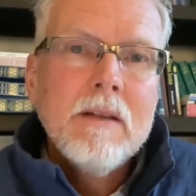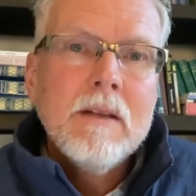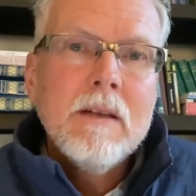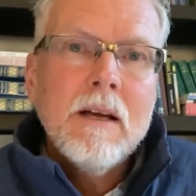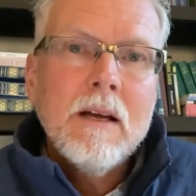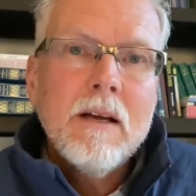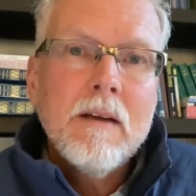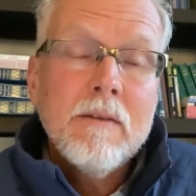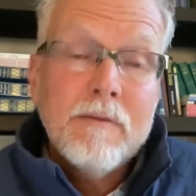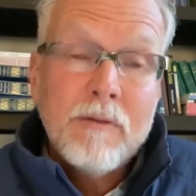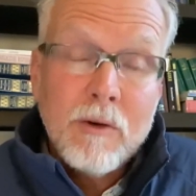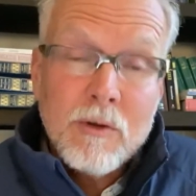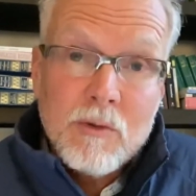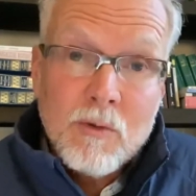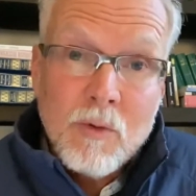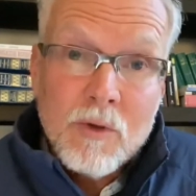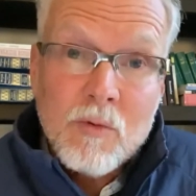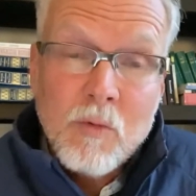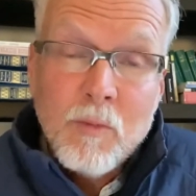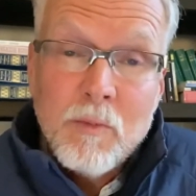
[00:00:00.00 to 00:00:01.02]
the first
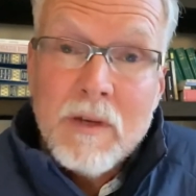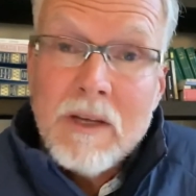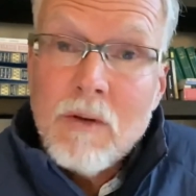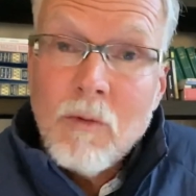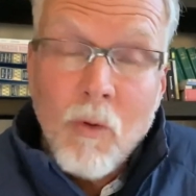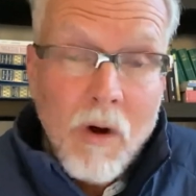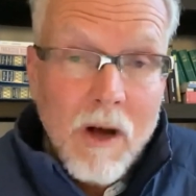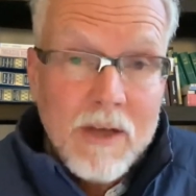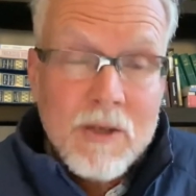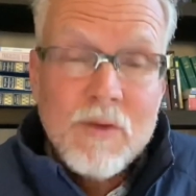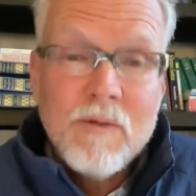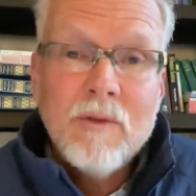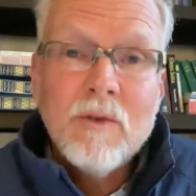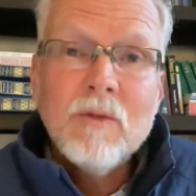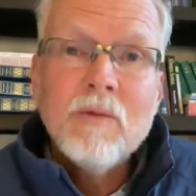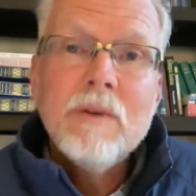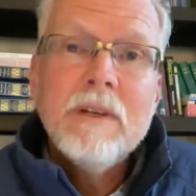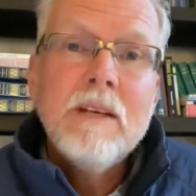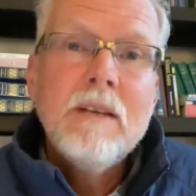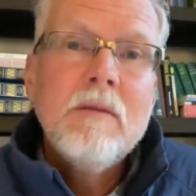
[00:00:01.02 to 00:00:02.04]
was being watchful.
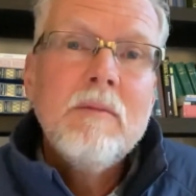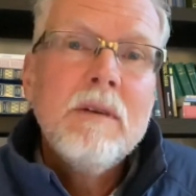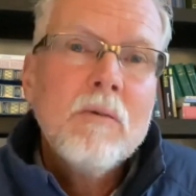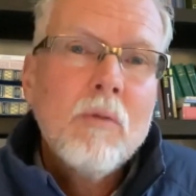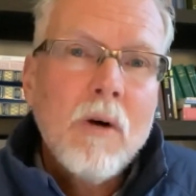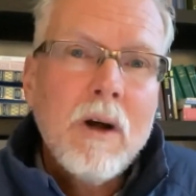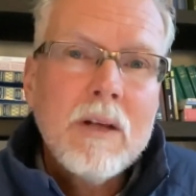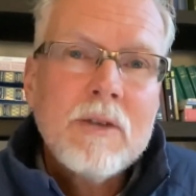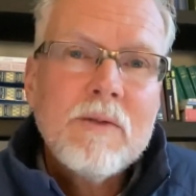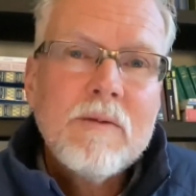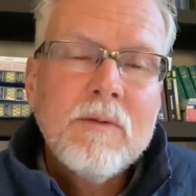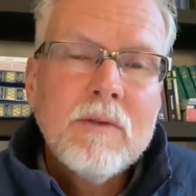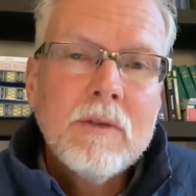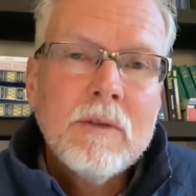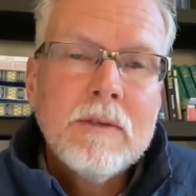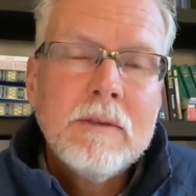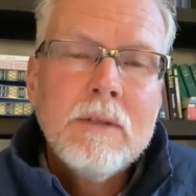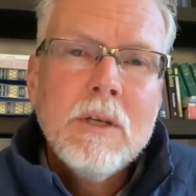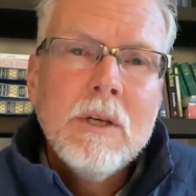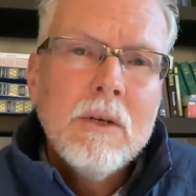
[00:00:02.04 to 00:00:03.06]
We need to be watchful.
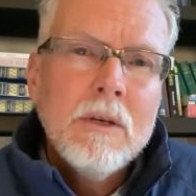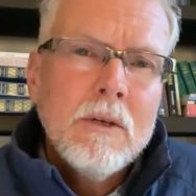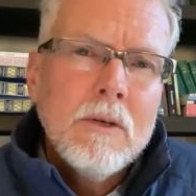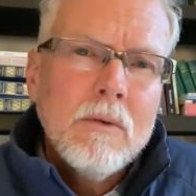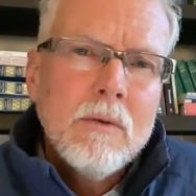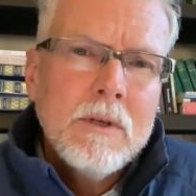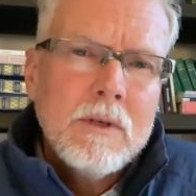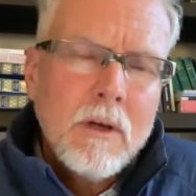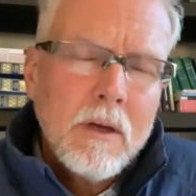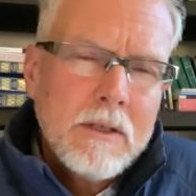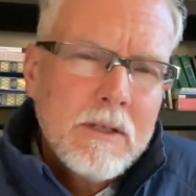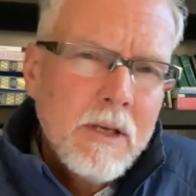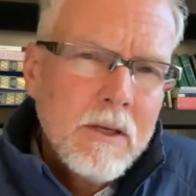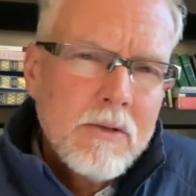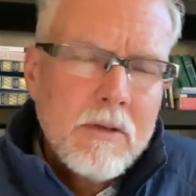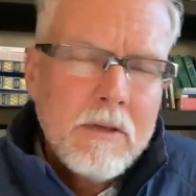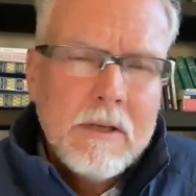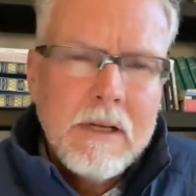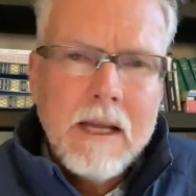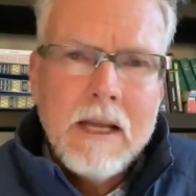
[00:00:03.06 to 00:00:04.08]
And we talked
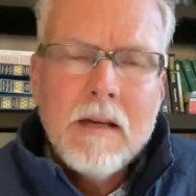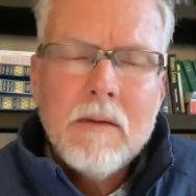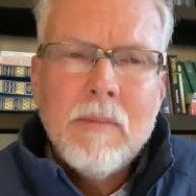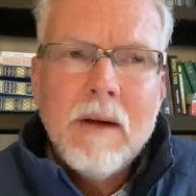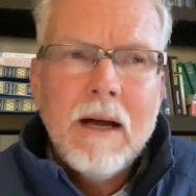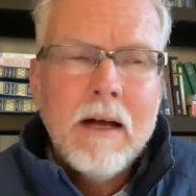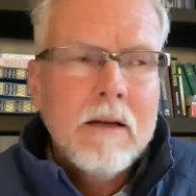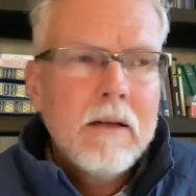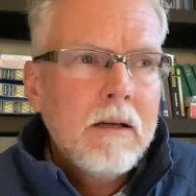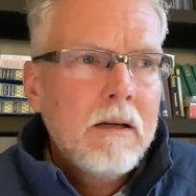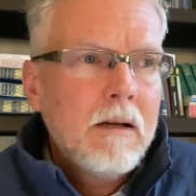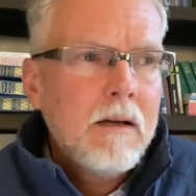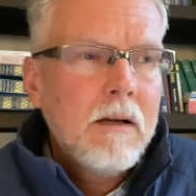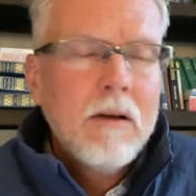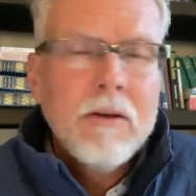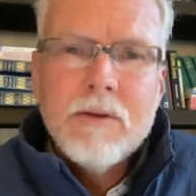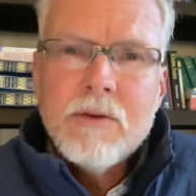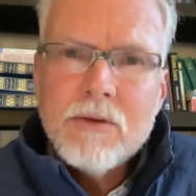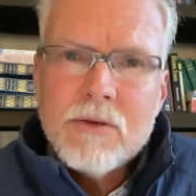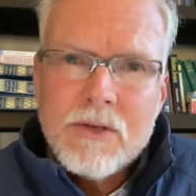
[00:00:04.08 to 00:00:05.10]
yesterday about
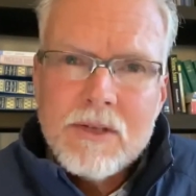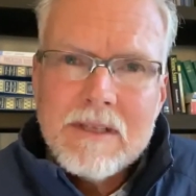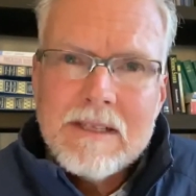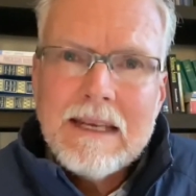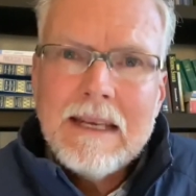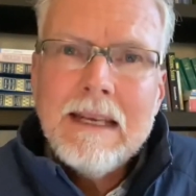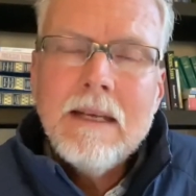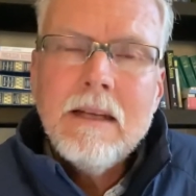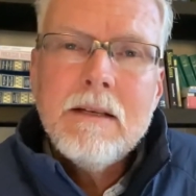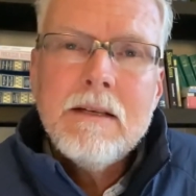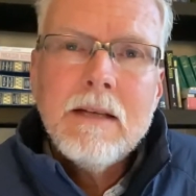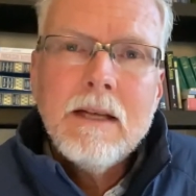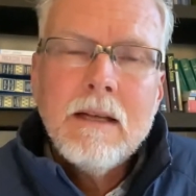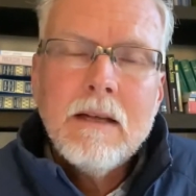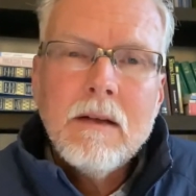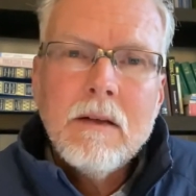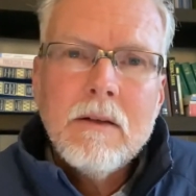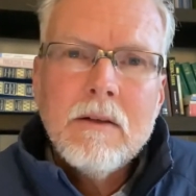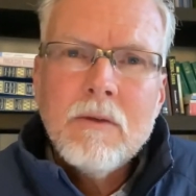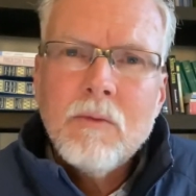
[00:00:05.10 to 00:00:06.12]

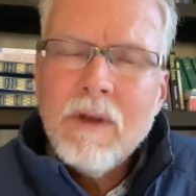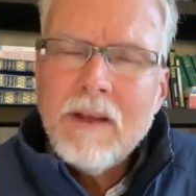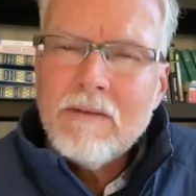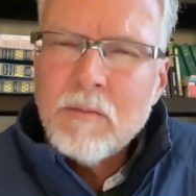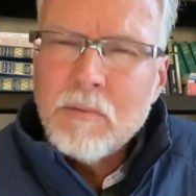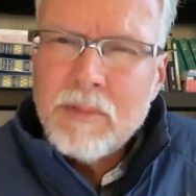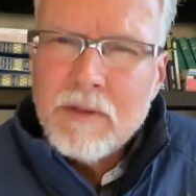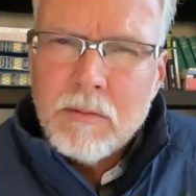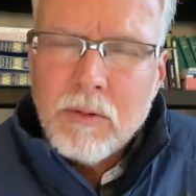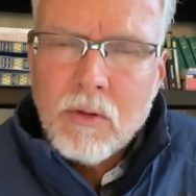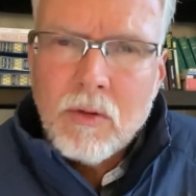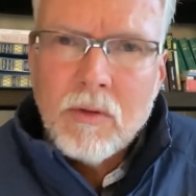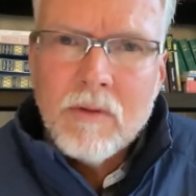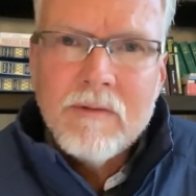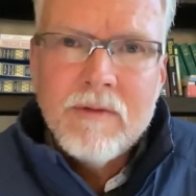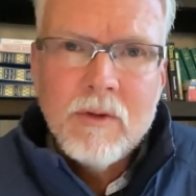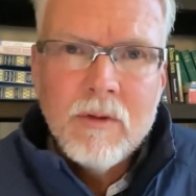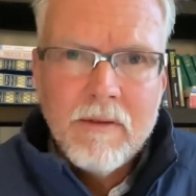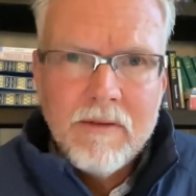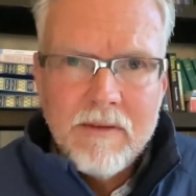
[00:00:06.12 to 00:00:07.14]
understanding, do we have a biblical
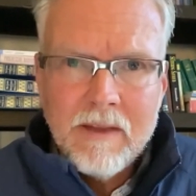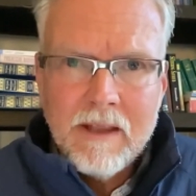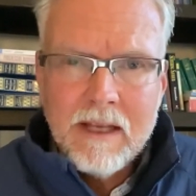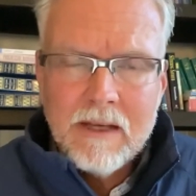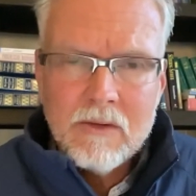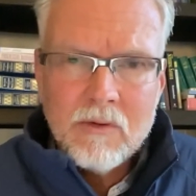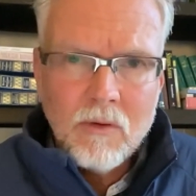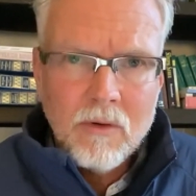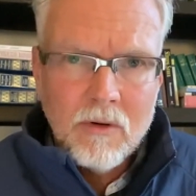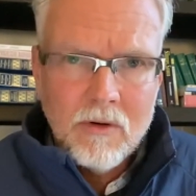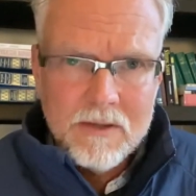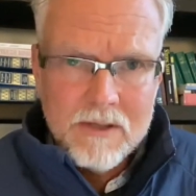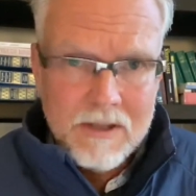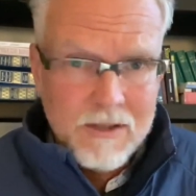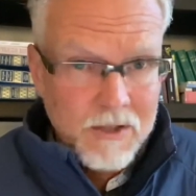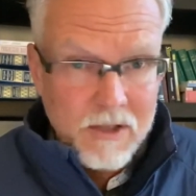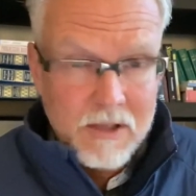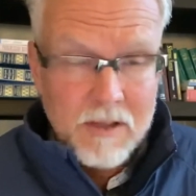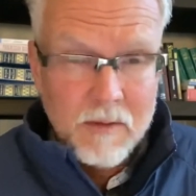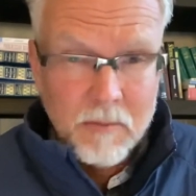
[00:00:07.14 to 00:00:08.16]
view of things, or is it
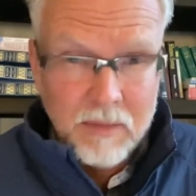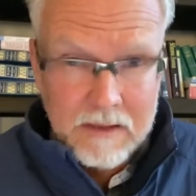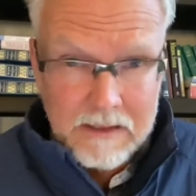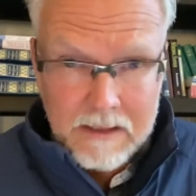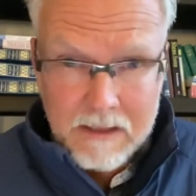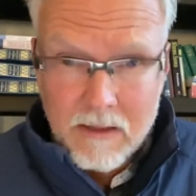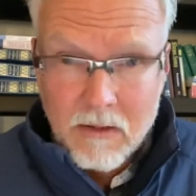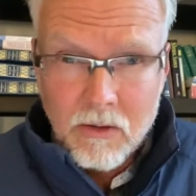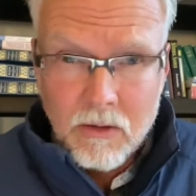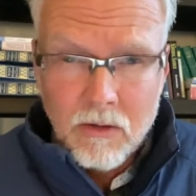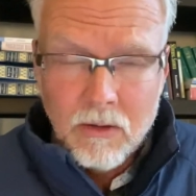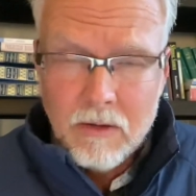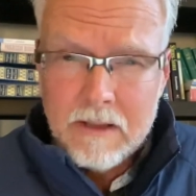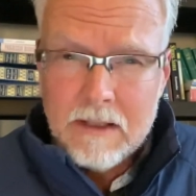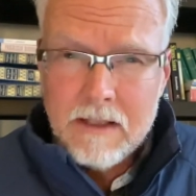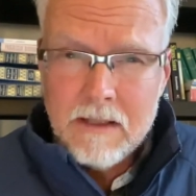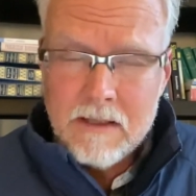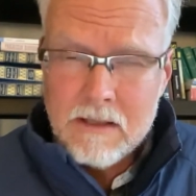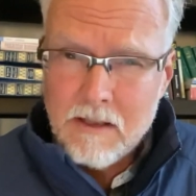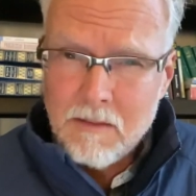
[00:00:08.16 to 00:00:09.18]
just a political?
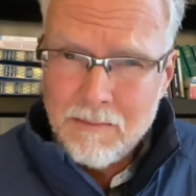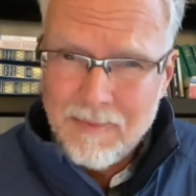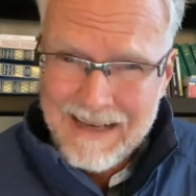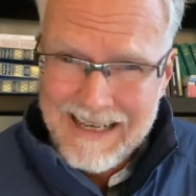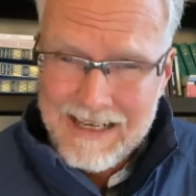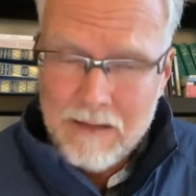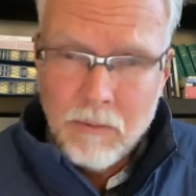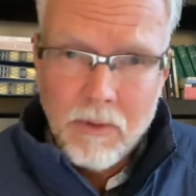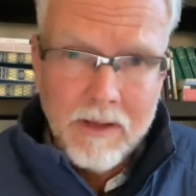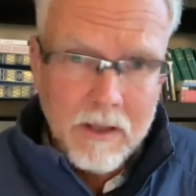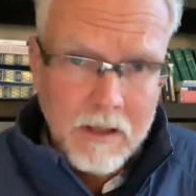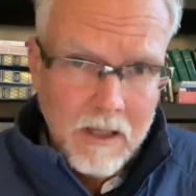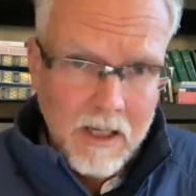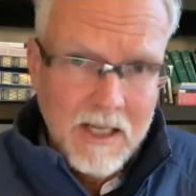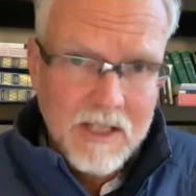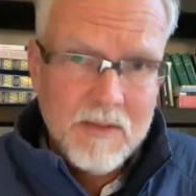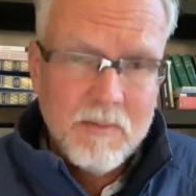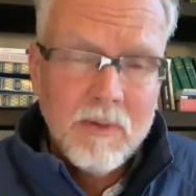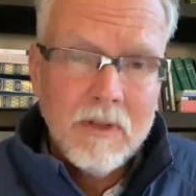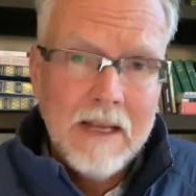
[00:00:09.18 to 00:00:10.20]
And is the Bible, the
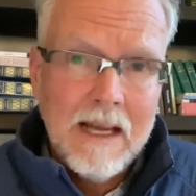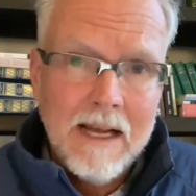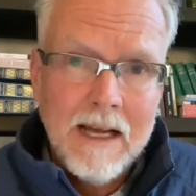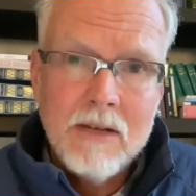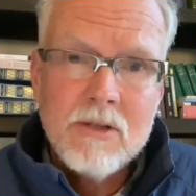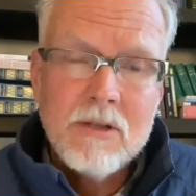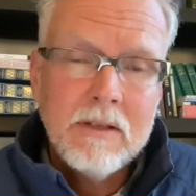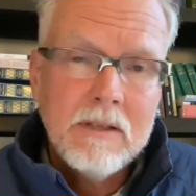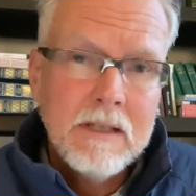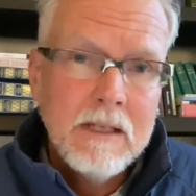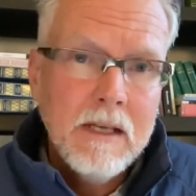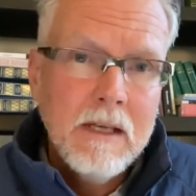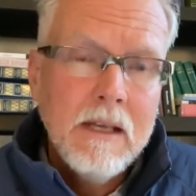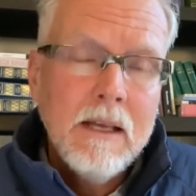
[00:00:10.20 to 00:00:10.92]
gospel, actually